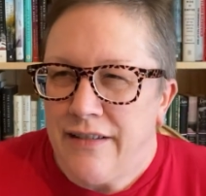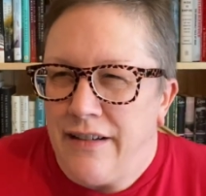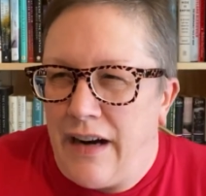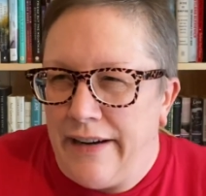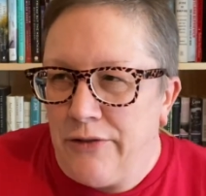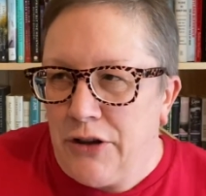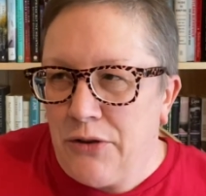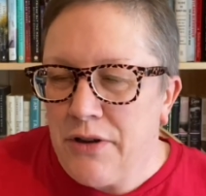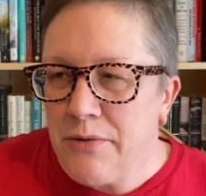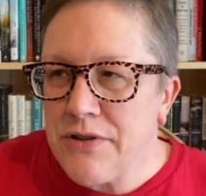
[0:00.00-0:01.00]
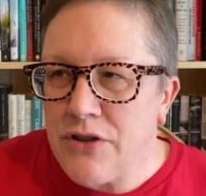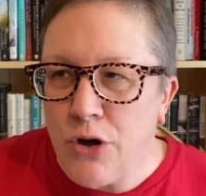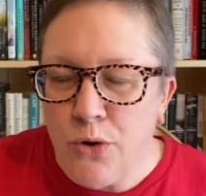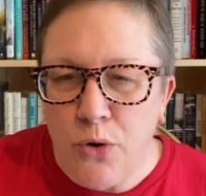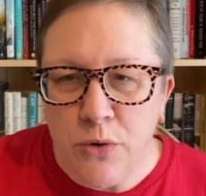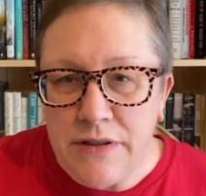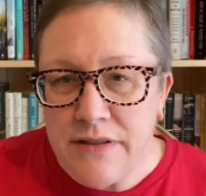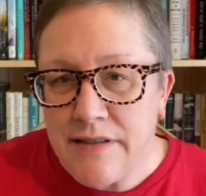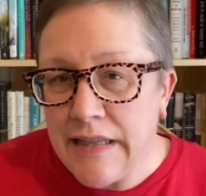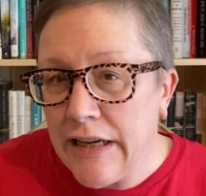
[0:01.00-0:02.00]
I don't know, there was no
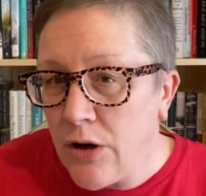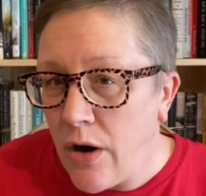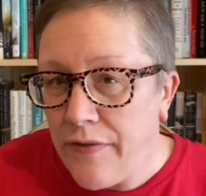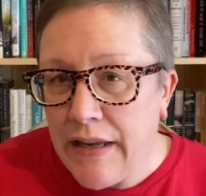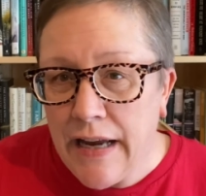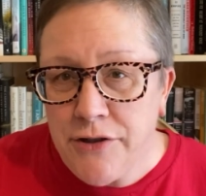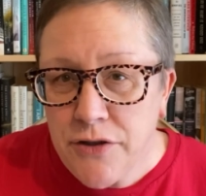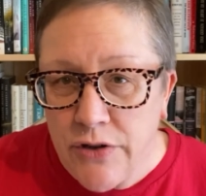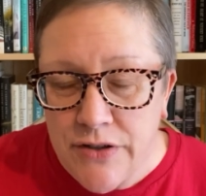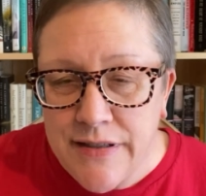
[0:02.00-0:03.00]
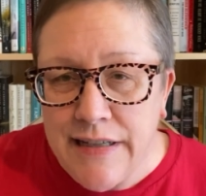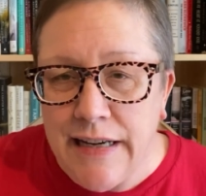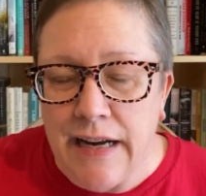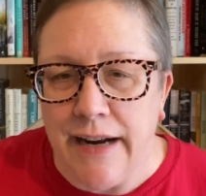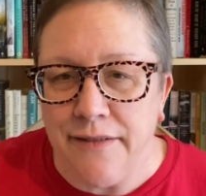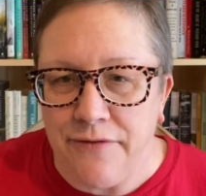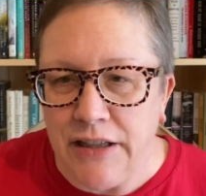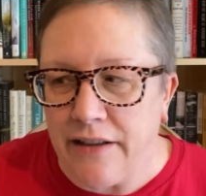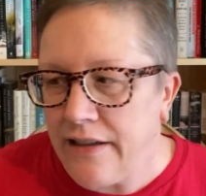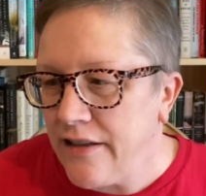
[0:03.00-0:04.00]
sit on the edge of your seat kind of
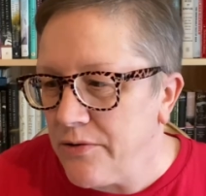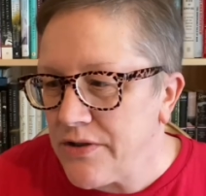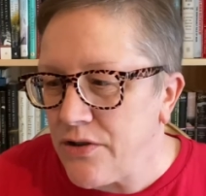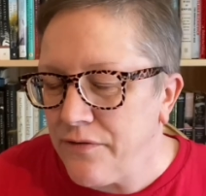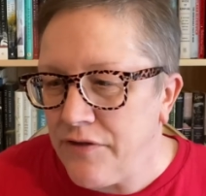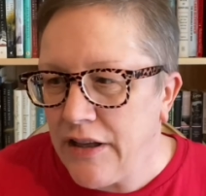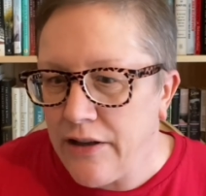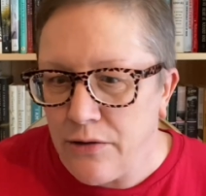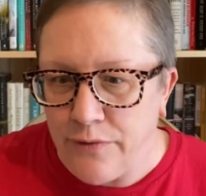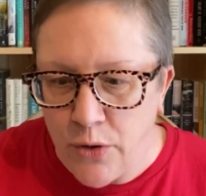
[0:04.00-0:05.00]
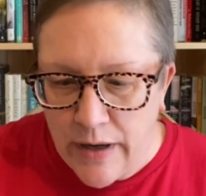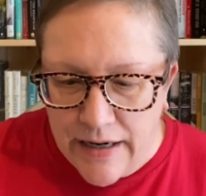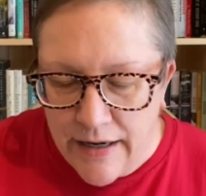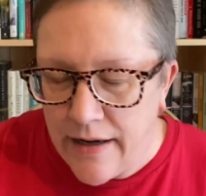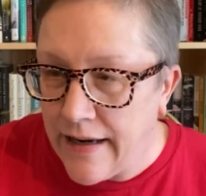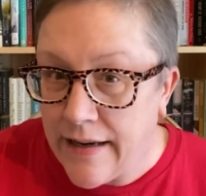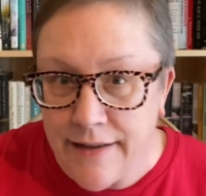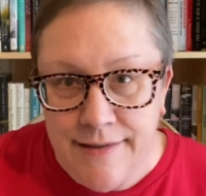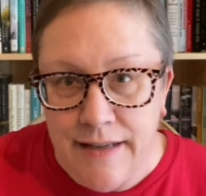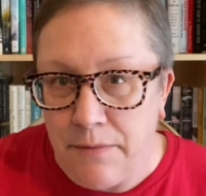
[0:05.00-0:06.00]
feeling. There was no feeling of, oh, I
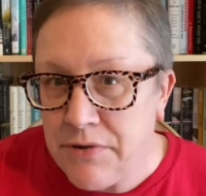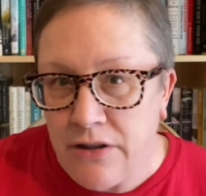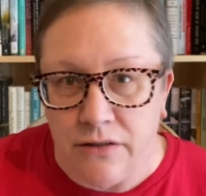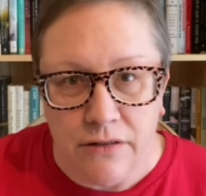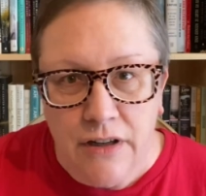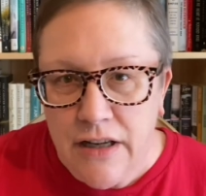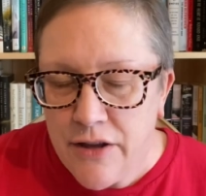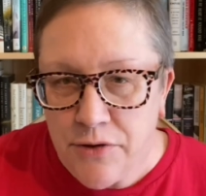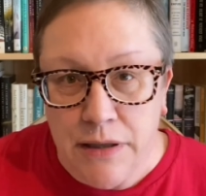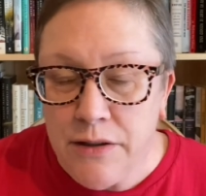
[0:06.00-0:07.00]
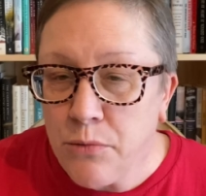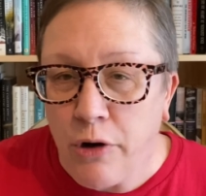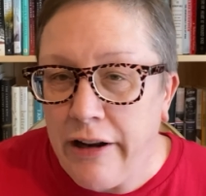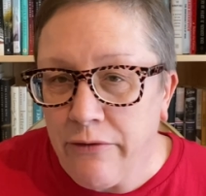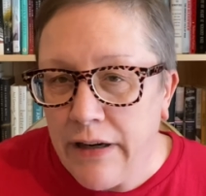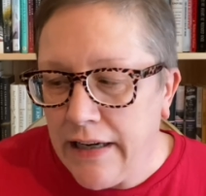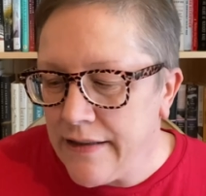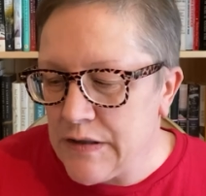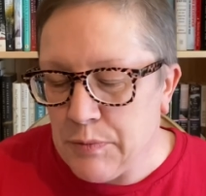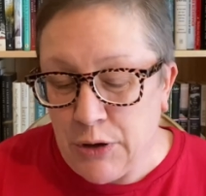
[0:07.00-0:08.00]
gotta stay up till 3 in the morning reading
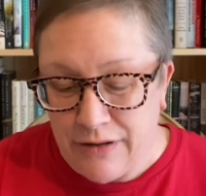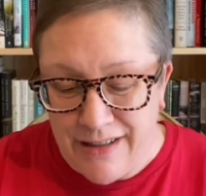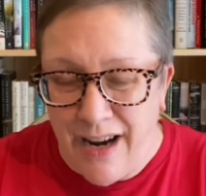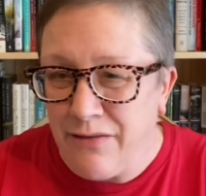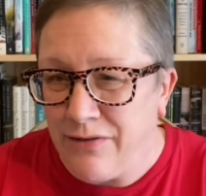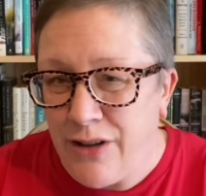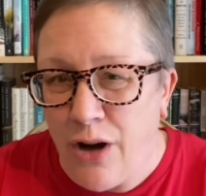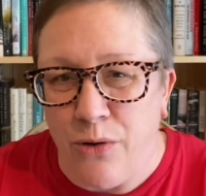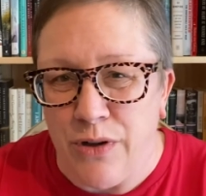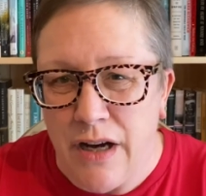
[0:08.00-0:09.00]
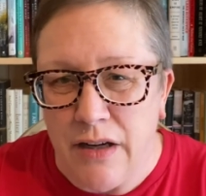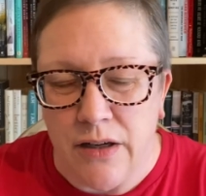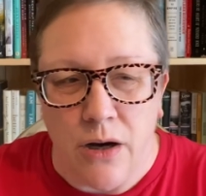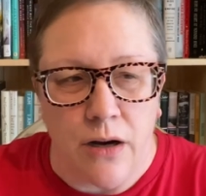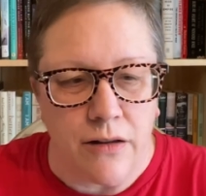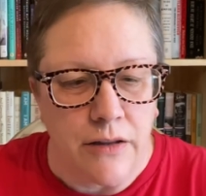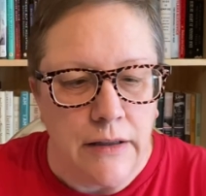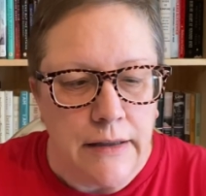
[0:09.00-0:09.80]
this book. Not at all.